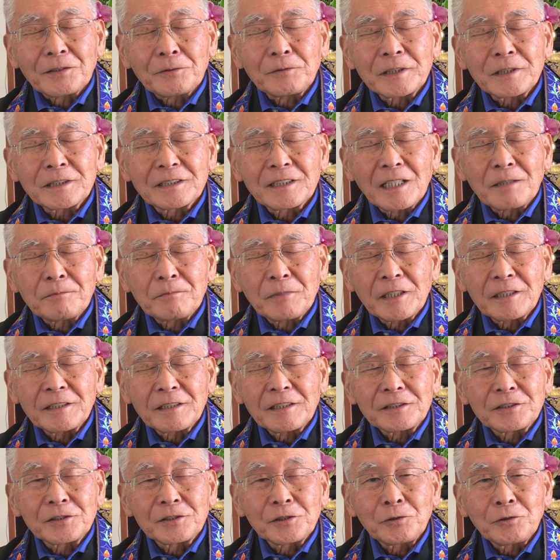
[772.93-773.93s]
the reason I
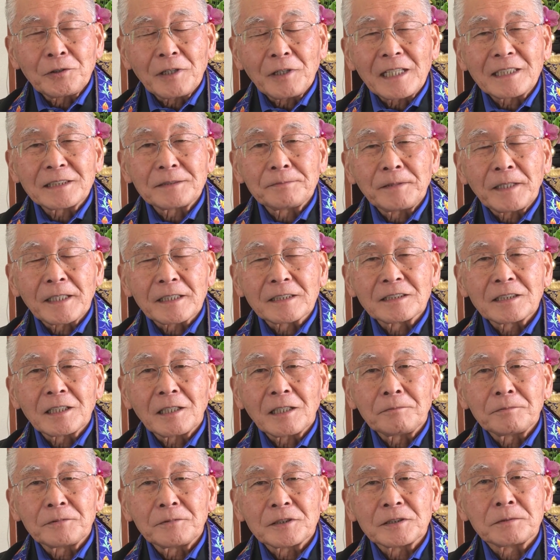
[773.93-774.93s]
bring these two
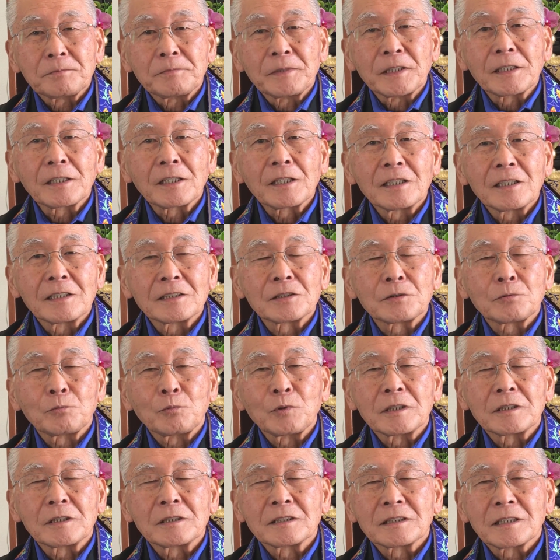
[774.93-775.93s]
aspects up is because
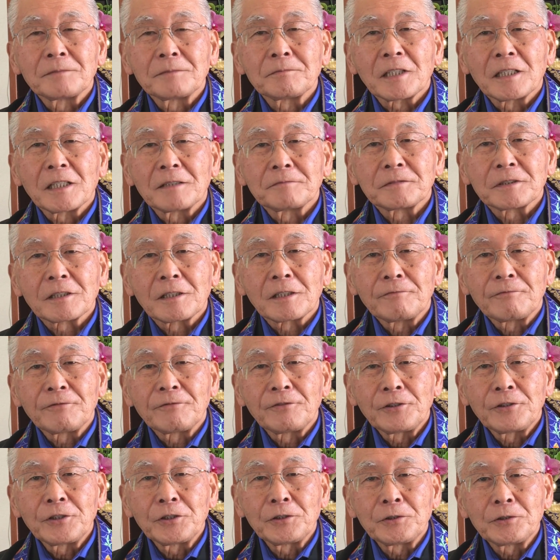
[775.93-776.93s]
we sometimes
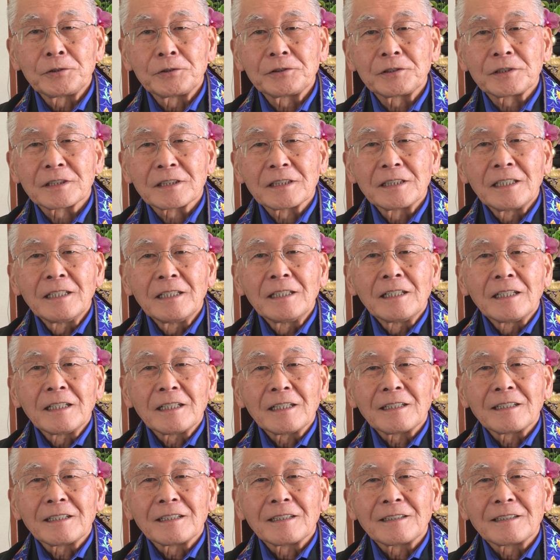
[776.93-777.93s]
confuse
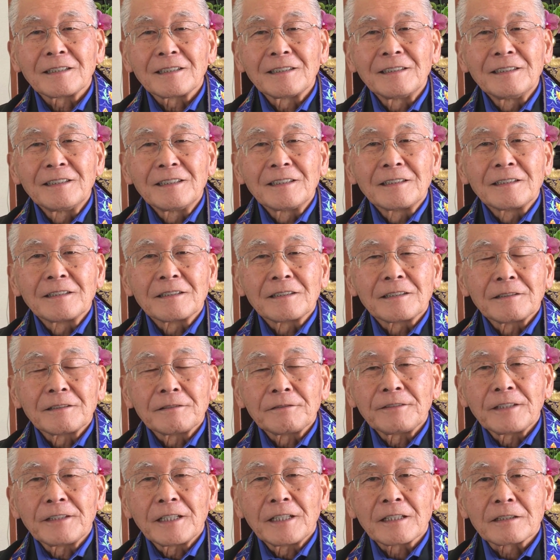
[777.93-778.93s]
uh,
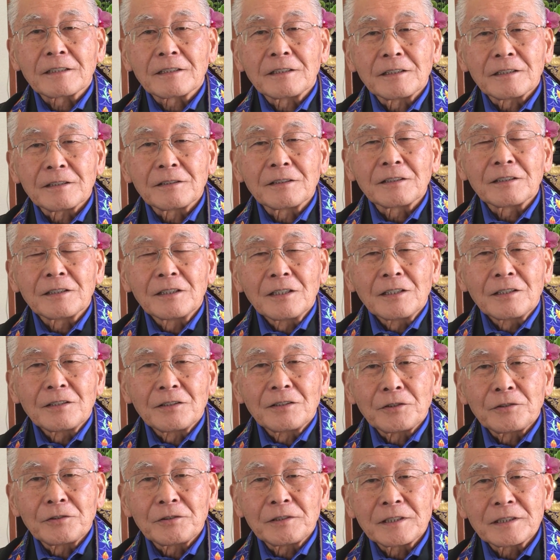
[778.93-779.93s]
the fact that
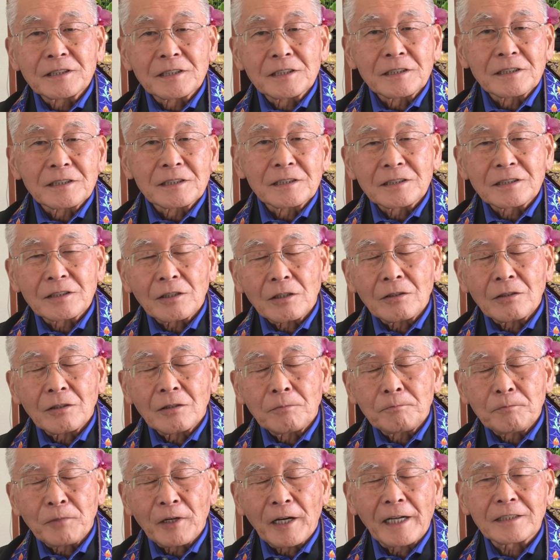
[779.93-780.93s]
there is this
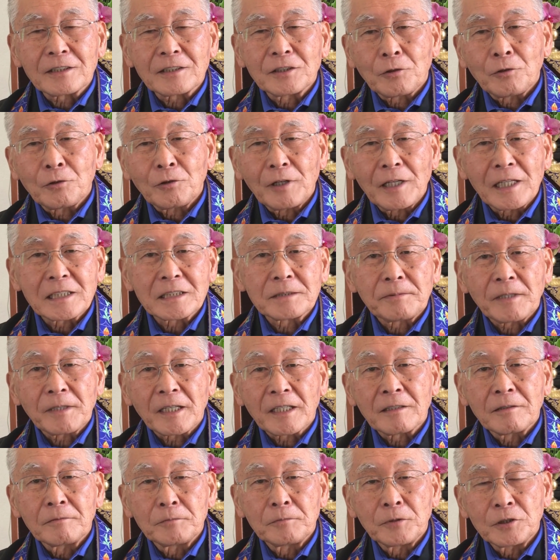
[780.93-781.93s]
practical
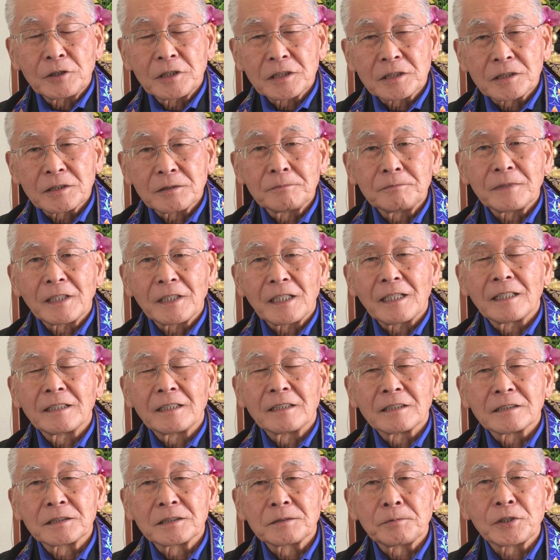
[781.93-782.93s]
aspect of Buddhism
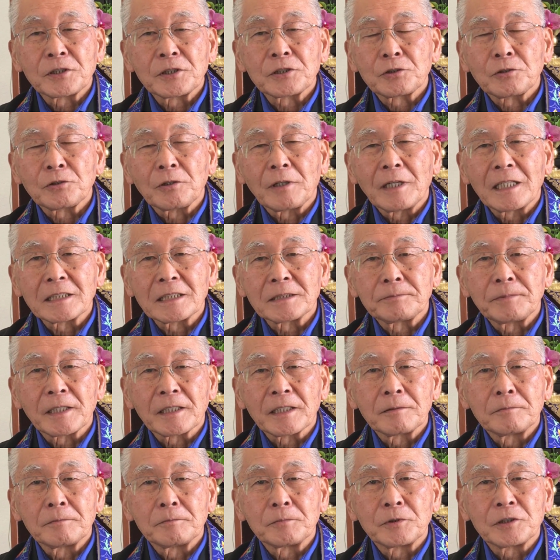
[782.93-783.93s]
and the spiritual
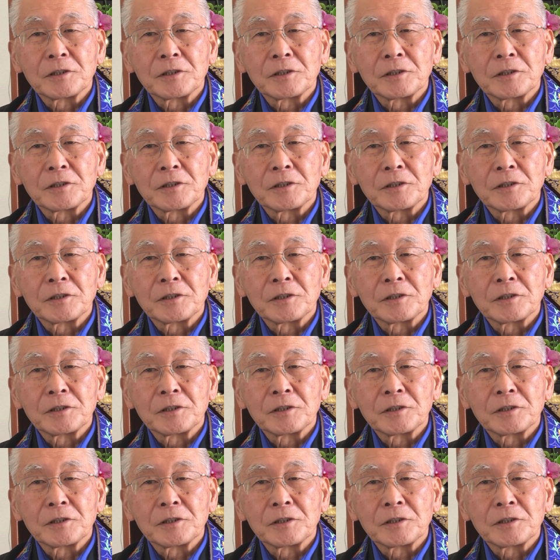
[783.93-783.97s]
aspect